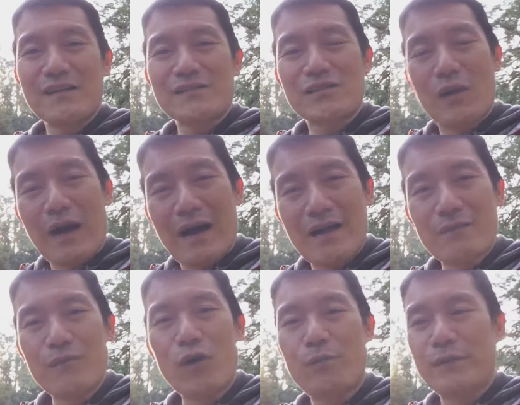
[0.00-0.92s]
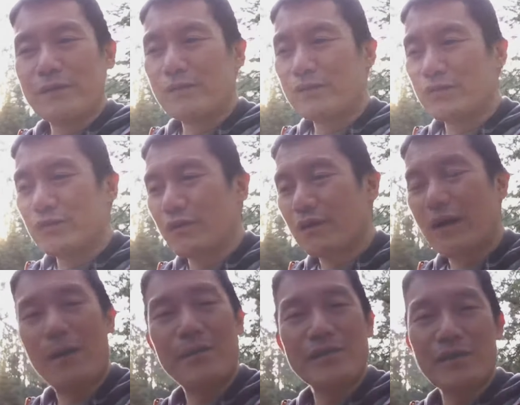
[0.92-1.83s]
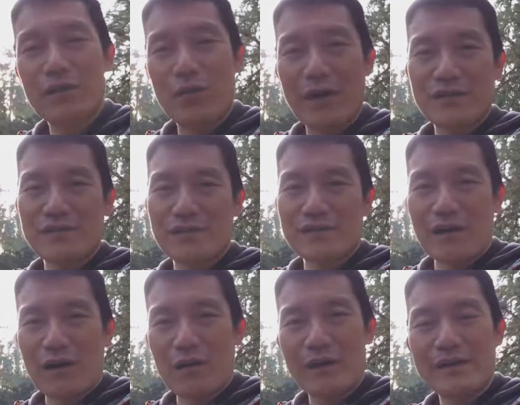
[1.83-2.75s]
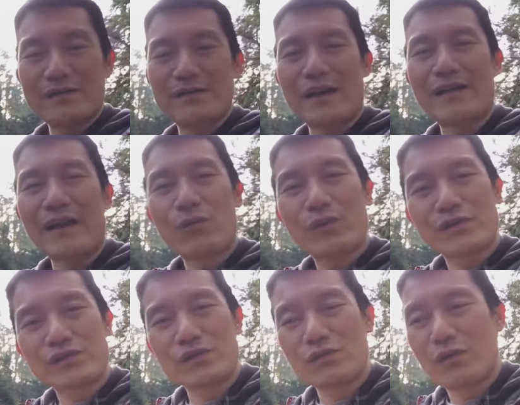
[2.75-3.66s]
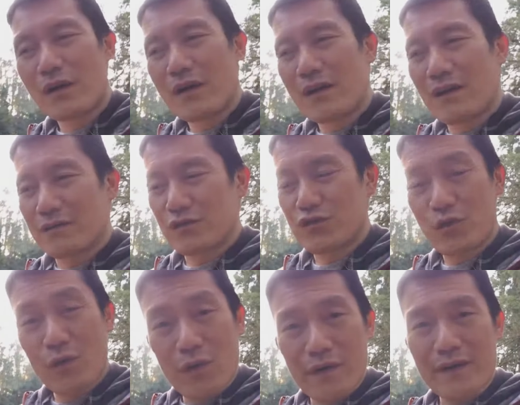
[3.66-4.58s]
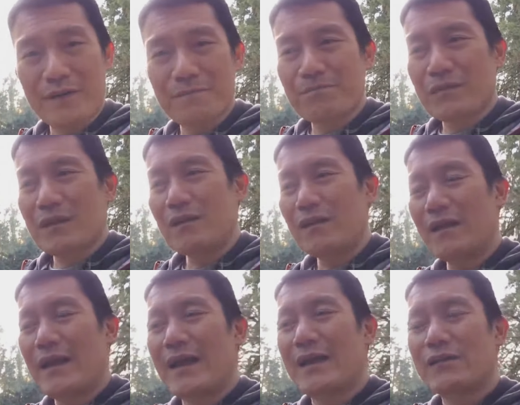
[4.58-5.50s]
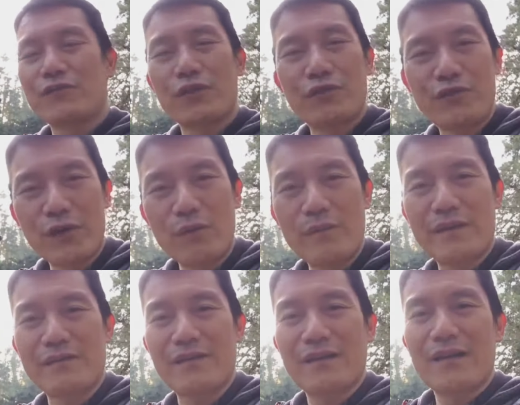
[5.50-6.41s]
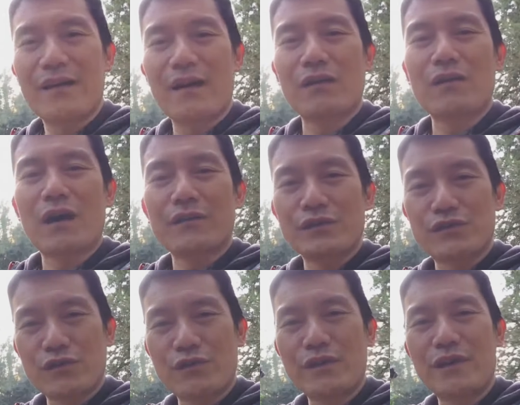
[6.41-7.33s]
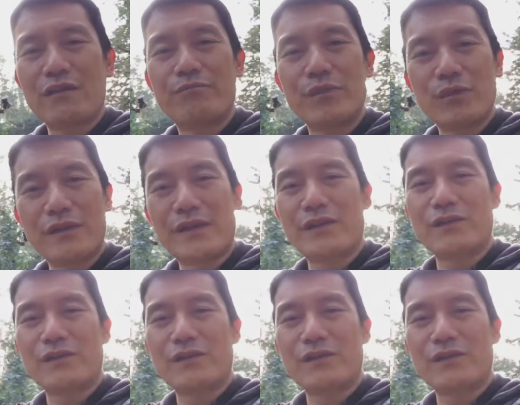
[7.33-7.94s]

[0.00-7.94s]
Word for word: So I am open to your comments and questions as always, and I wish you joy and fulfillment along the journey of building